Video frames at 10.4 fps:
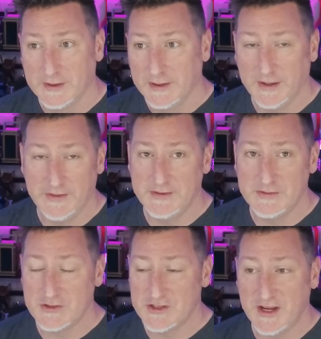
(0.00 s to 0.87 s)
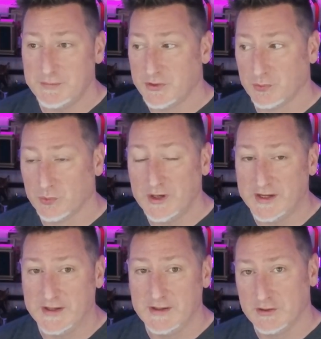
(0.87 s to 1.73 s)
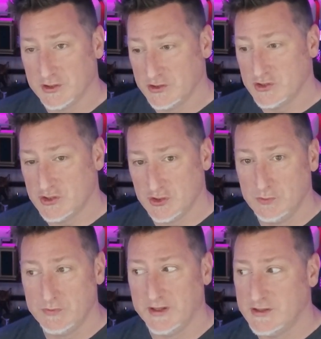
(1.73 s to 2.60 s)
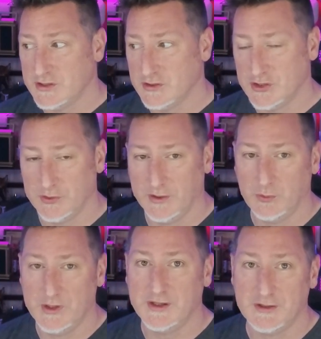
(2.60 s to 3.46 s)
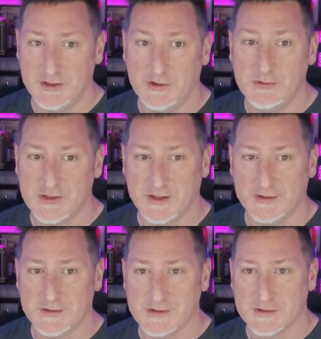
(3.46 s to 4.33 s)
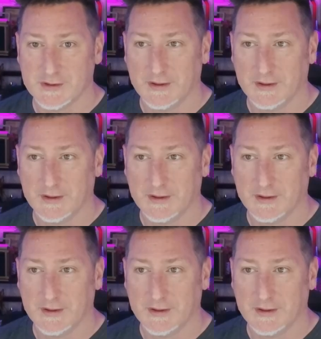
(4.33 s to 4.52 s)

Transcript: And then step three, consume this so that we can use this.